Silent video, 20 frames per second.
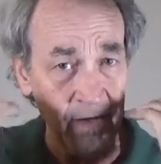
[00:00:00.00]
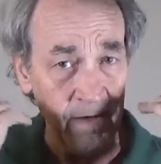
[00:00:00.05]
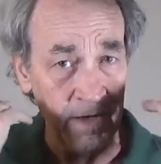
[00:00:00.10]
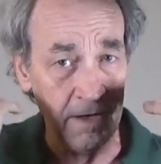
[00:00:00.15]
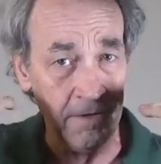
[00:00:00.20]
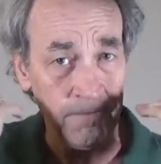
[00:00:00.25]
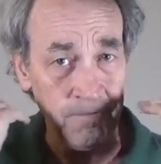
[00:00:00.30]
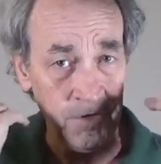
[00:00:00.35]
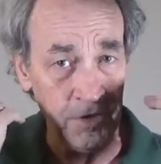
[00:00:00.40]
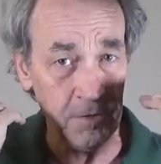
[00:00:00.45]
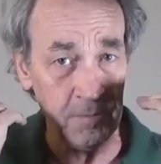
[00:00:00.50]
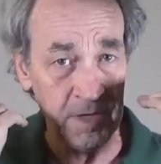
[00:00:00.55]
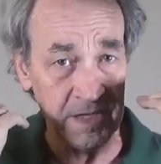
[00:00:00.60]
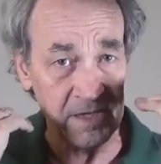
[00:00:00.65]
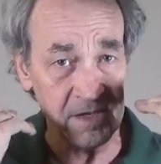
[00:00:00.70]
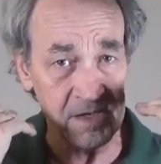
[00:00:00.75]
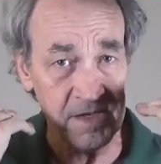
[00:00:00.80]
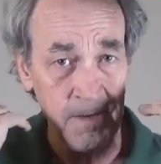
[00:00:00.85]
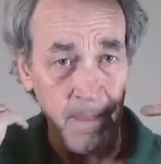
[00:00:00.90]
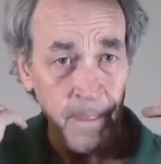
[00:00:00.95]
of
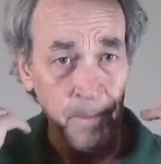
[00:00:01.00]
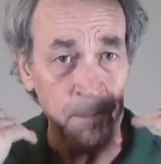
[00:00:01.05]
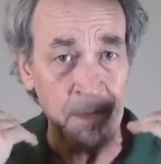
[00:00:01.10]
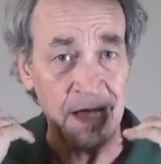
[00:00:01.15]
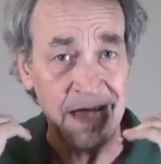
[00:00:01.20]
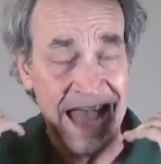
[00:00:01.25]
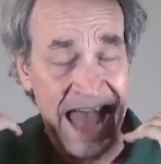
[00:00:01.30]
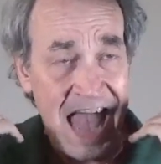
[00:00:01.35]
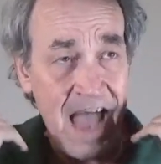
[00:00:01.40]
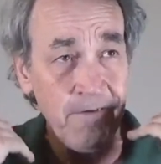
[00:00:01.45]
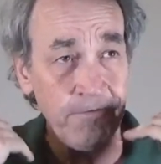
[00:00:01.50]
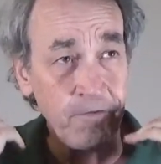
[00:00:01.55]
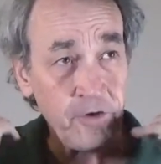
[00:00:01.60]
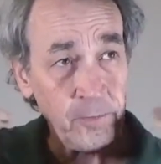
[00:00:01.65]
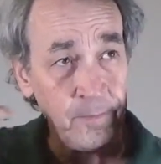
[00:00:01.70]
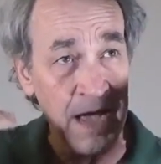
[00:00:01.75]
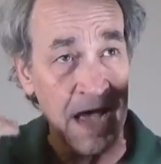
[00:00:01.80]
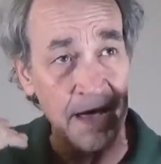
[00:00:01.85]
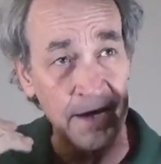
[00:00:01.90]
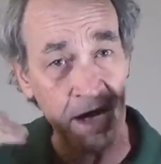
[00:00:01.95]
humans after
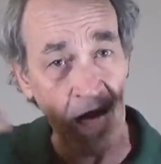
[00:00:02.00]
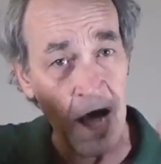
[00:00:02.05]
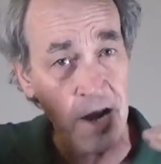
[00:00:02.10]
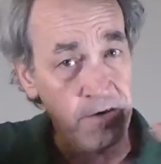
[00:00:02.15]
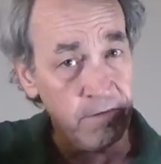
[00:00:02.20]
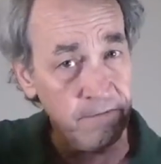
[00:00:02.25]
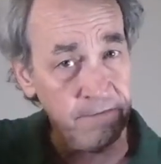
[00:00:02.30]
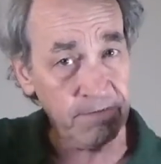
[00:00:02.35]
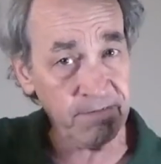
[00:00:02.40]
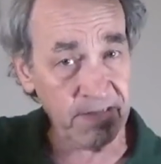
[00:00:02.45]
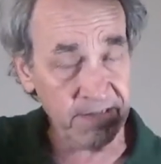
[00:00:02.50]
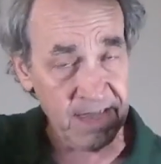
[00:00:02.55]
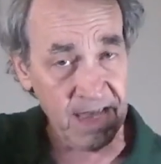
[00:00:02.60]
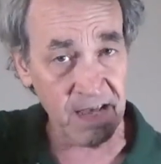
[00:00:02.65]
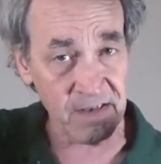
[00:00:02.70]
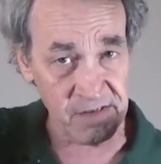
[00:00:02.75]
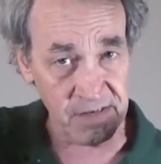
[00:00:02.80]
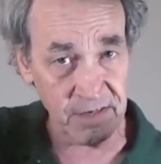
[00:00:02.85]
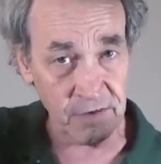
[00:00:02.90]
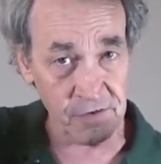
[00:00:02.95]
about
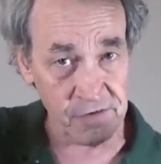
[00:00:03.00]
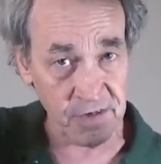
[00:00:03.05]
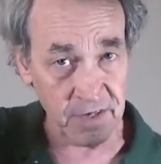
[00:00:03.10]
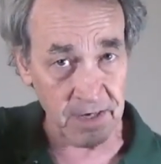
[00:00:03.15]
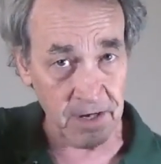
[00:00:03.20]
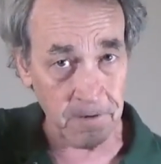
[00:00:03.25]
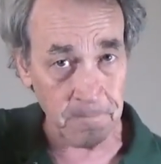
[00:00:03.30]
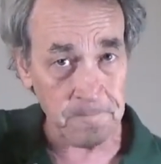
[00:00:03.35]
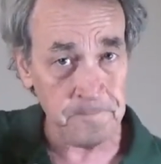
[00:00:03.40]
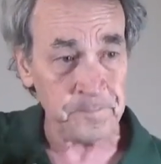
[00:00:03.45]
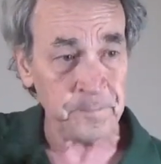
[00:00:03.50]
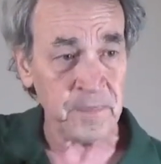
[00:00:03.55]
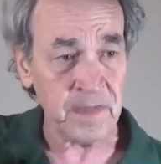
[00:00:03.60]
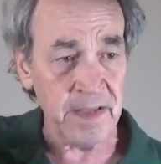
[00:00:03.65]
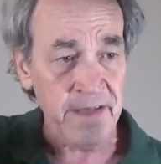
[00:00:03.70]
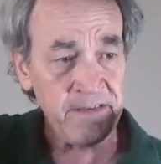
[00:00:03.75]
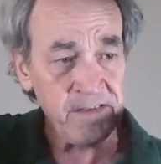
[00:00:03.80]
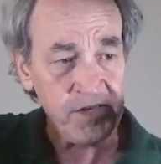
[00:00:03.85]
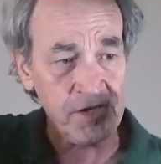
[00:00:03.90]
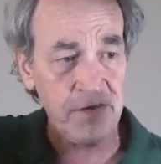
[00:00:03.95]
150,000 years ago.
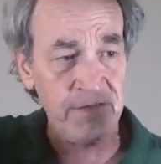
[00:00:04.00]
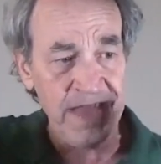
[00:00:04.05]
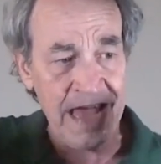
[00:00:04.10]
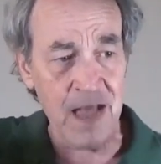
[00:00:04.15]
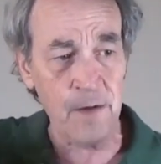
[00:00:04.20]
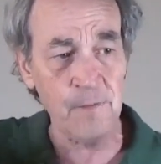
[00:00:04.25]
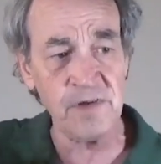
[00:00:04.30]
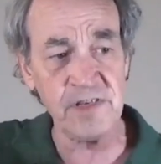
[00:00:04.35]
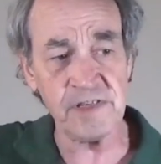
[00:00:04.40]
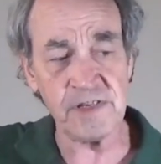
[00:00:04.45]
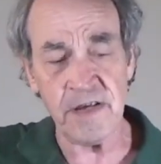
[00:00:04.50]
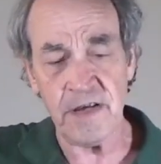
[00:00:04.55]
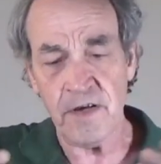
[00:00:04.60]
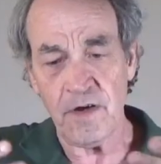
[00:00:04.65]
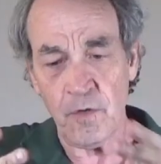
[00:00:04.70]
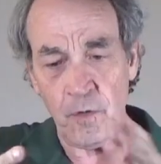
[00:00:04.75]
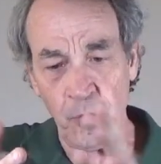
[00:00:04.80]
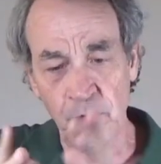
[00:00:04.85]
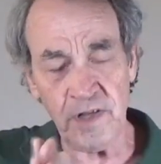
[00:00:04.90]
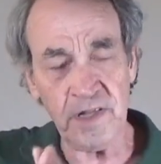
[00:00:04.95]
And so that was
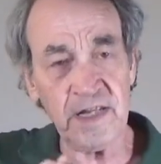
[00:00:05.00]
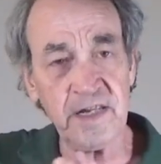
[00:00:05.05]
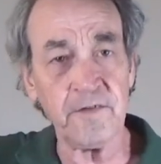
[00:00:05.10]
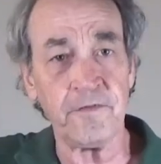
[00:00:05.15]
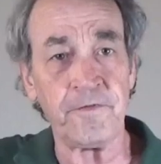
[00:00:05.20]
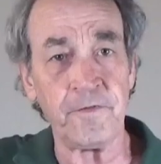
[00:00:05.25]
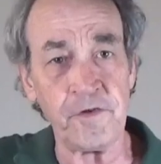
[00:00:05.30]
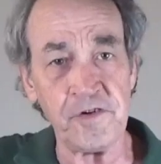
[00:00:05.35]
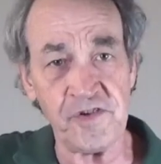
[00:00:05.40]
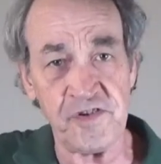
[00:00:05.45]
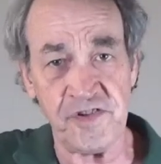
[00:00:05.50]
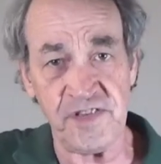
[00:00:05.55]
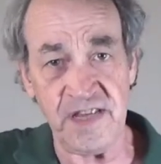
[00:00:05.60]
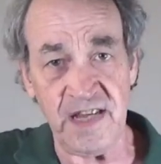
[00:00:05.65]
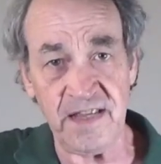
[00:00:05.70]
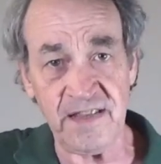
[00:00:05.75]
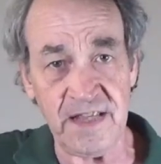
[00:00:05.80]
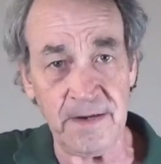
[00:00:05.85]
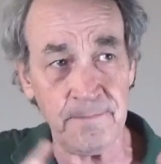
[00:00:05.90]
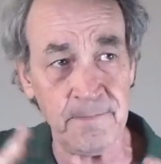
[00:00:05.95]
really the first
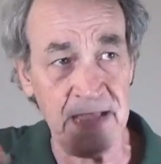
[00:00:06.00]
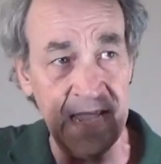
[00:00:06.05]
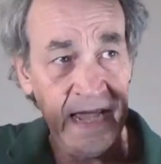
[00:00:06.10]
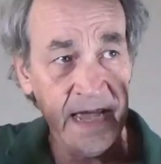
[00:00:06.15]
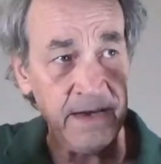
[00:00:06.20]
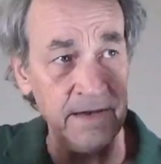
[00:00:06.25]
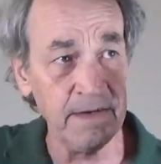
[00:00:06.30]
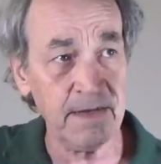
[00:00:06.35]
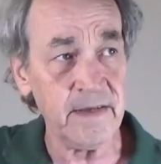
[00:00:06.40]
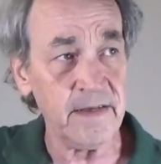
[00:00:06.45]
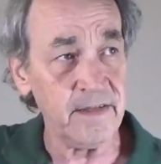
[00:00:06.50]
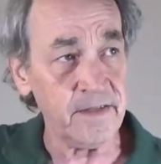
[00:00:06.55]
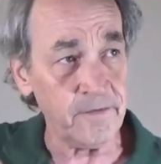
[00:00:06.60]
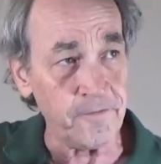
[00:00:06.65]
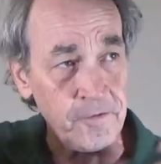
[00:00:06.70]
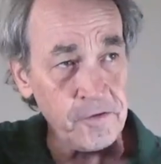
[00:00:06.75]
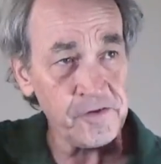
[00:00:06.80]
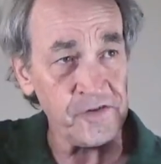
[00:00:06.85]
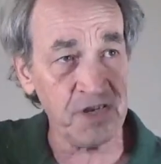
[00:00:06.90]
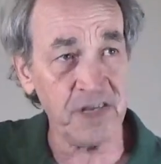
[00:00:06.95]
thing that man, the
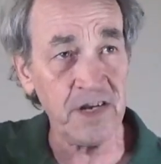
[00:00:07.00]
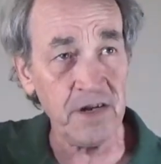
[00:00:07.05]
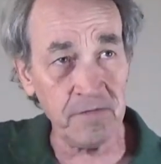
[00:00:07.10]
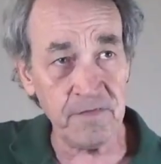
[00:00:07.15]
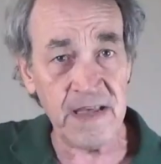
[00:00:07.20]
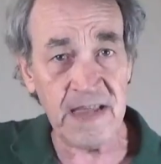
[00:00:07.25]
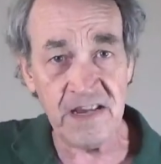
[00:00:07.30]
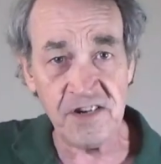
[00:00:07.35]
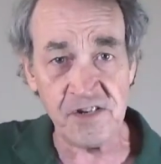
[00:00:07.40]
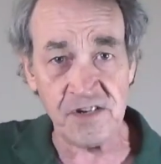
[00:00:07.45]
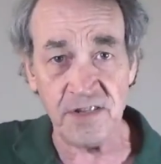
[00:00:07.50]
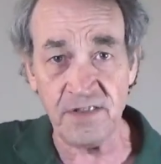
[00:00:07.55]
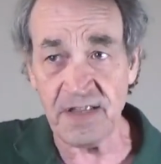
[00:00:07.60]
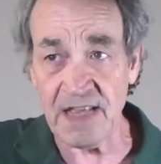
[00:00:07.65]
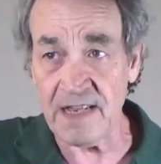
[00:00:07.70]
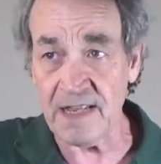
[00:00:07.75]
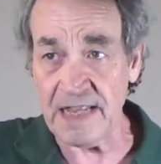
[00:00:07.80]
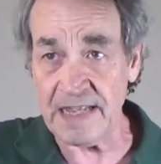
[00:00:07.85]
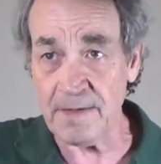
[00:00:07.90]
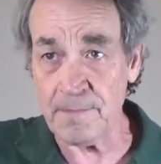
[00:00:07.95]
first innovation
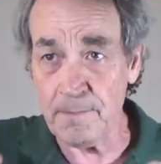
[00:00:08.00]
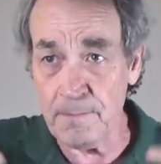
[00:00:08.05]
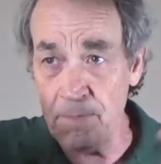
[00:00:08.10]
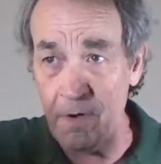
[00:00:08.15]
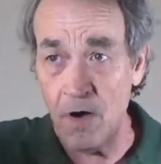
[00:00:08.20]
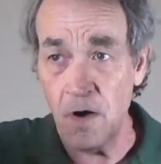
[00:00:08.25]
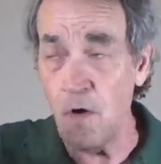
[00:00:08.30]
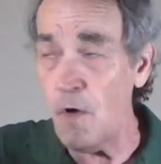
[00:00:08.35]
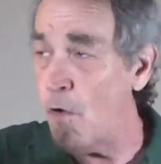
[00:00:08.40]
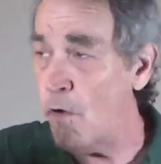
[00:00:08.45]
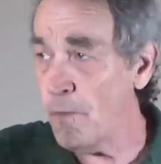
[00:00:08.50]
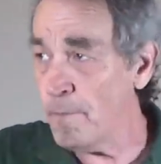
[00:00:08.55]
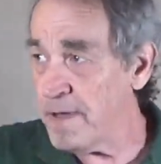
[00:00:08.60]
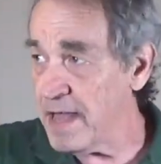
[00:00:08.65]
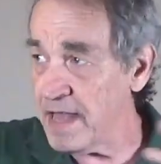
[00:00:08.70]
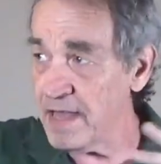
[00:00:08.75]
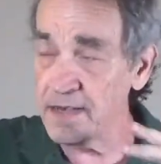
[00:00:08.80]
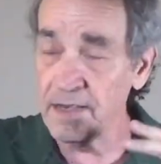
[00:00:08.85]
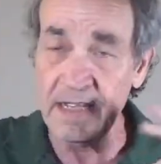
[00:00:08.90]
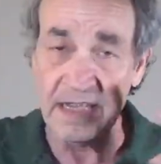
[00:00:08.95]
that like all
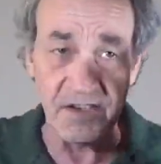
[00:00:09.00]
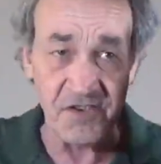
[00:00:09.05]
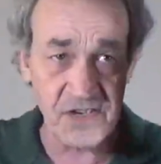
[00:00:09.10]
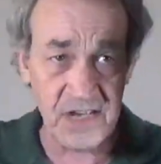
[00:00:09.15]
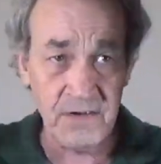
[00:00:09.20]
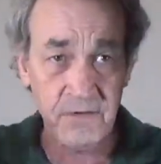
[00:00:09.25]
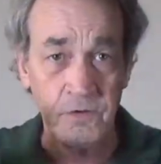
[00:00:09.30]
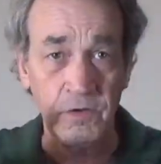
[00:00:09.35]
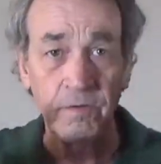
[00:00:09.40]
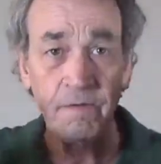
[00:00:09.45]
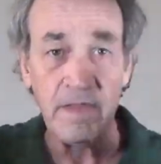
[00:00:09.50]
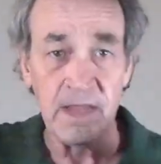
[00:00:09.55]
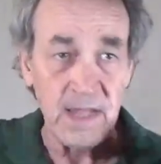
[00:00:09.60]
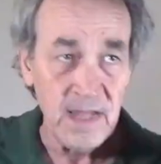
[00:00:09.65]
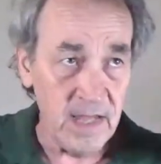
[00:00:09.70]
men in general